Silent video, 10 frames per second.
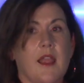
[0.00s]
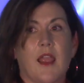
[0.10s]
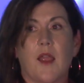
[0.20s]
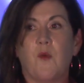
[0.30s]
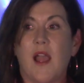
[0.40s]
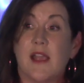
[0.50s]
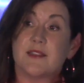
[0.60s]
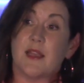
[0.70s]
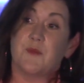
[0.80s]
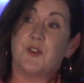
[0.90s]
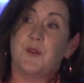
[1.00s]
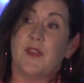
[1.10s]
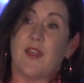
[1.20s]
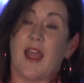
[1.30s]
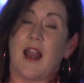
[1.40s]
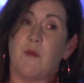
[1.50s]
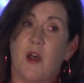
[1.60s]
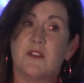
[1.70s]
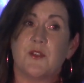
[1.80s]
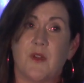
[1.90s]
And as I'm doing that, I'm
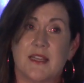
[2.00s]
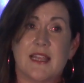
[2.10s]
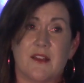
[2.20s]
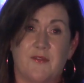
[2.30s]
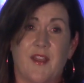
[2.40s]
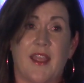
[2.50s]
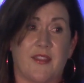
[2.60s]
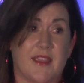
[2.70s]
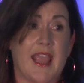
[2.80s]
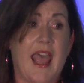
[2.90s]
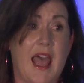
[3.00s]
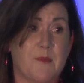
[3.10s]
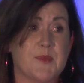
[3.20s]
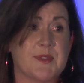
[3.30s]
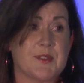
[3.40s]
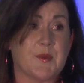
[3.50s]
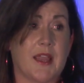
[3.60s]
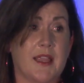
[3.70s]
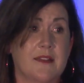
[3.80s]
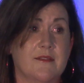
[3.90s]
also identifying the gaps,
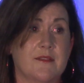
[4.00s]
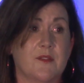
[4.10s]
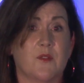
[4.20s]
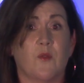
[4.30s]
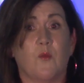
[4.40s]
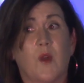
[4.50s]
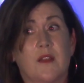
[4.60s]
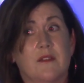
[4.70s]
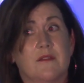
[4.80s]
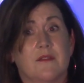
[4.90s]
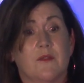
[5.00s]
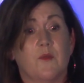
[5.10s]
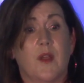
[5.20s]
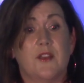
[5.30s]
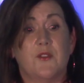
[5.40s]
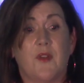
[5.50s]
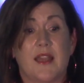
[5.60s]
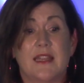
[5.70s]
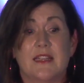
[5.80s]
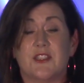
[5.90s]
right? What What do I
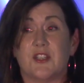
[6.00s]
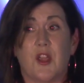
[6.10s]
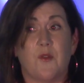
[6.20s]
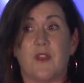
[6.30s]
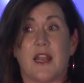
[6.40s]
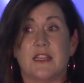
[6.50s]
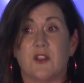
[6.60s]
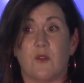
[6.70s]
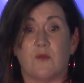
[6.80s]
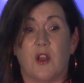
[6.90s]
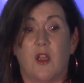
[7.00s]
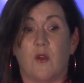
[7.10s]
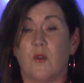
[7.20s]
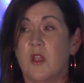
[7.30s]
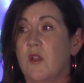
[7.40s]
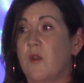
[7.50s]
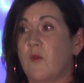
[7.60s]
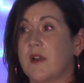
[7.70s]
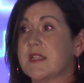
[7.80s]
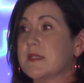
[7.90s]
need to know that I don't know?
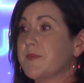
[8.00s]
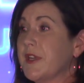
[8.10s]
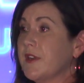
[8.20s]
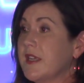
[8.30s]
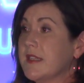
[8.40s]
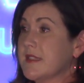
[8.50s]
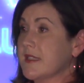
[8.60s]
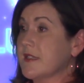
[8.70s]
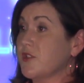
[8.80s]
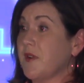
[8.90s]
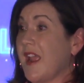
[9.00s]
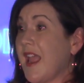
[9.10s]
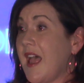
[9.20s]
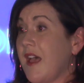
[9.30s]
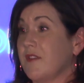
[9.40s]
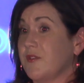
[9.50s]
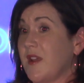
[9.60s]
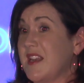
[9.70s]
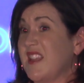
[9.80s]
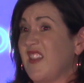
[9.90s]
What experiences do I
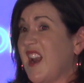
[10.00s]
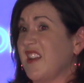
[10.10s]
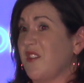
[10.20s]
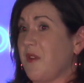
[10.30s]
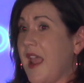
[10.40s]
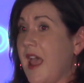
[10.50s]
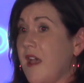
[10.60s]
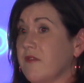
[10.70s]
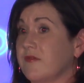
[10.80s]
need that I don't have?